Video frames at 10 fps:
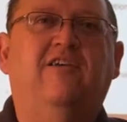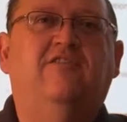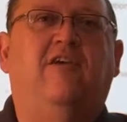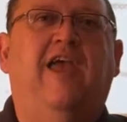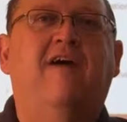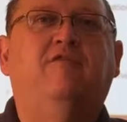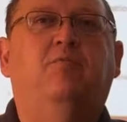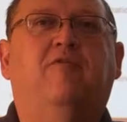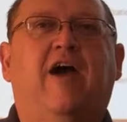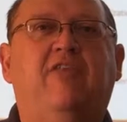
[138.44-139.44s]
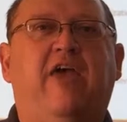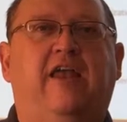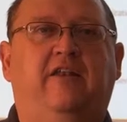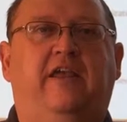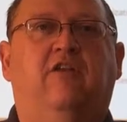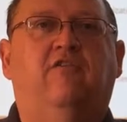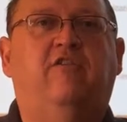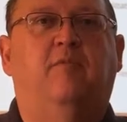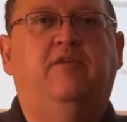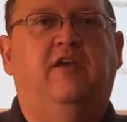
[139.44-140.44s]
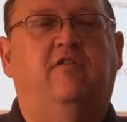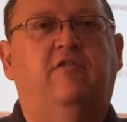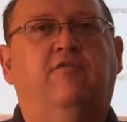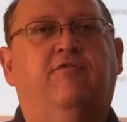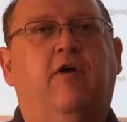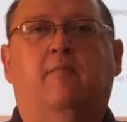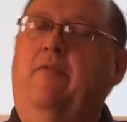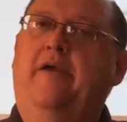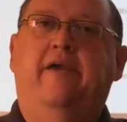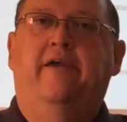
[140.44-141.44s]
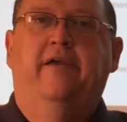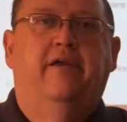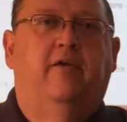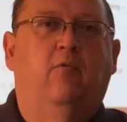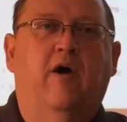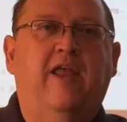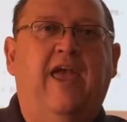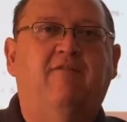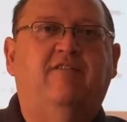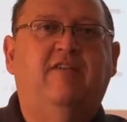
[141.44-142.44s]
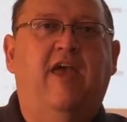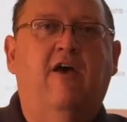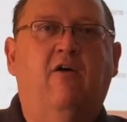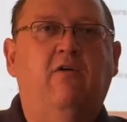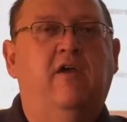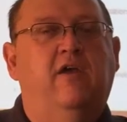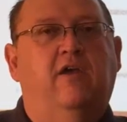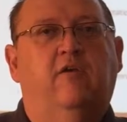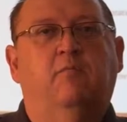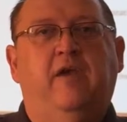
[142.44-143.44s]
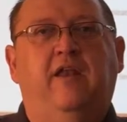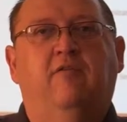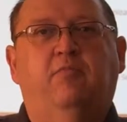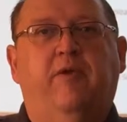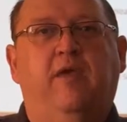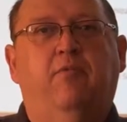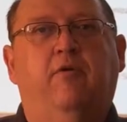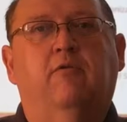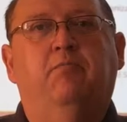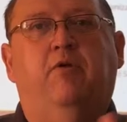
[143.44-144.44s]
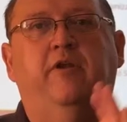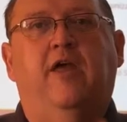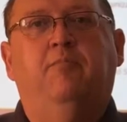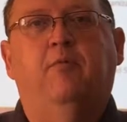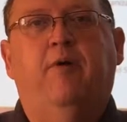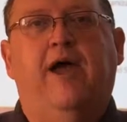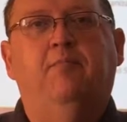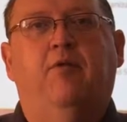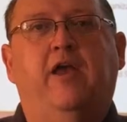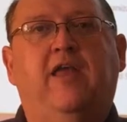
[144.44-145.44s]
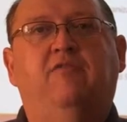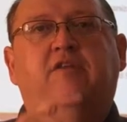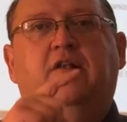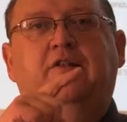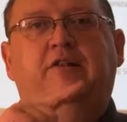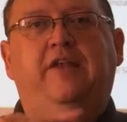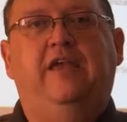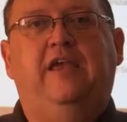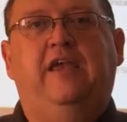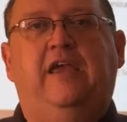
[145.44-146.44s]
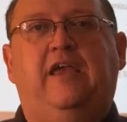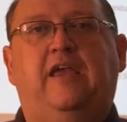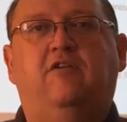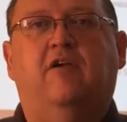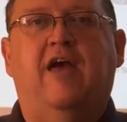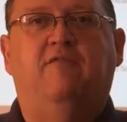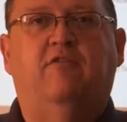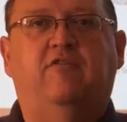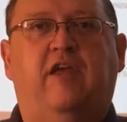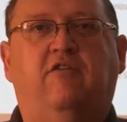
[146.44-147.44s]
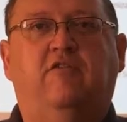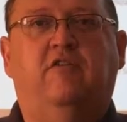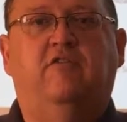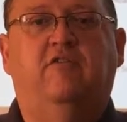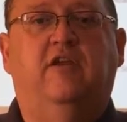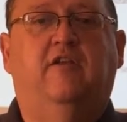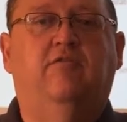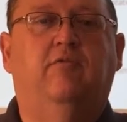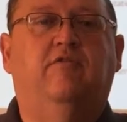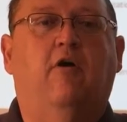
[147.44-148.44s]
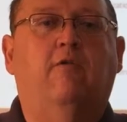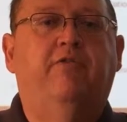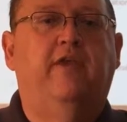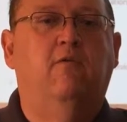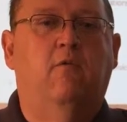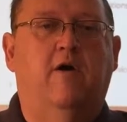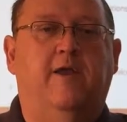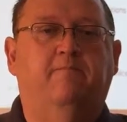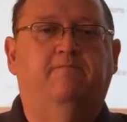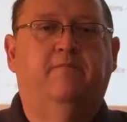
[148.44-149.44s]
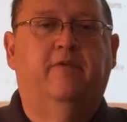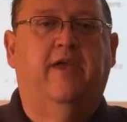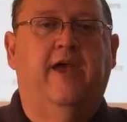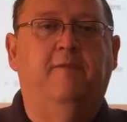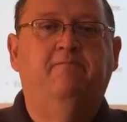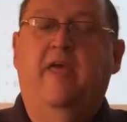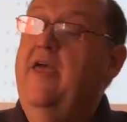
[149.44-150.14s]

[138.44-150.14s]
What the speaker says: So you have to provide that leadership to get you from, you want to have a sale, you're meeting with people, you're building up your pipeline, you have to lead your conversations to get to the result that you want, okay?